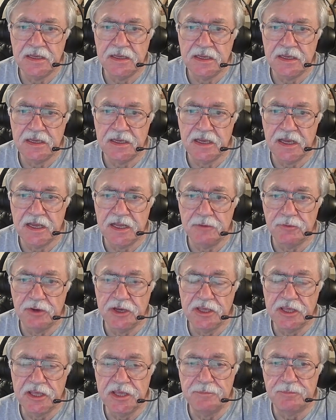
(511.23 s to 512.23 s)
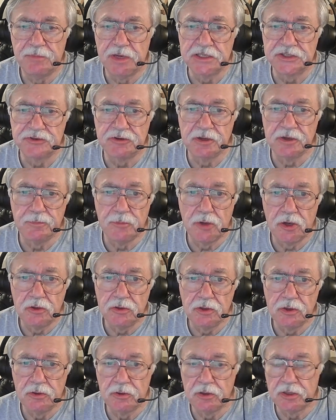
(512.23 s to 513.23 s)
Anyway, keep pestering
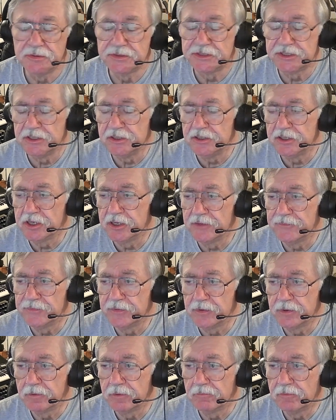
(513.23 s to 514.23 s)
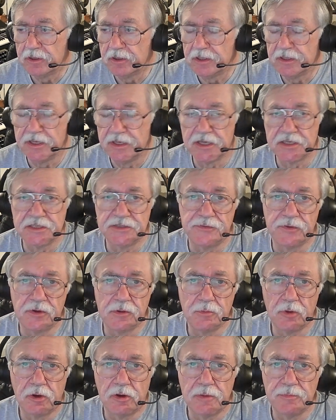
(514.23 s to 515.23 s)
Moog. Still looking for the next
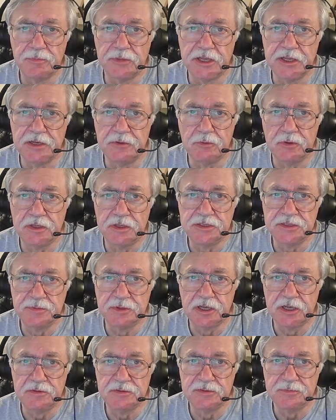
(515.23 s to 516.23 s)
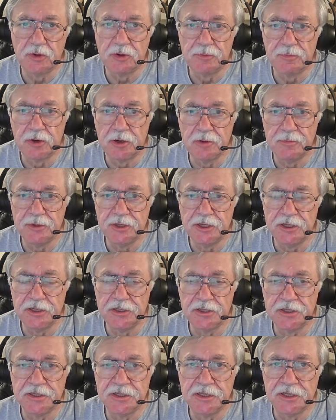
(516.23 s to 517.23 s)
firmware update where this becomes more permanent
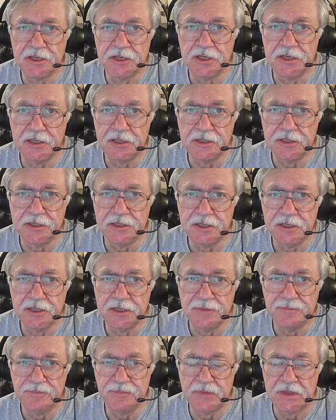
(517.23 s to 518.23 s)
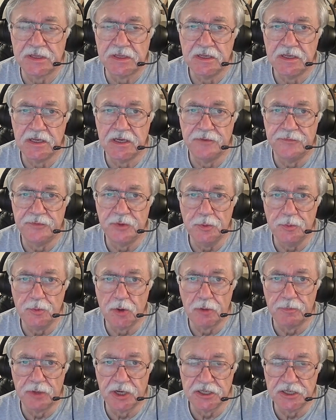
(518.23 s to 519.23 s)
and a few more
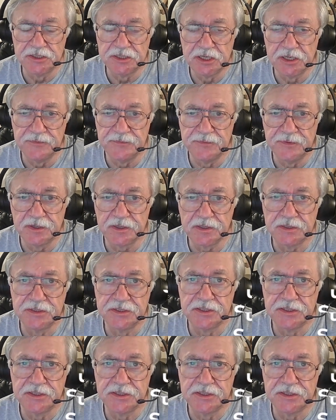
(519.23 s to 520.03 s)
bugs get fixed.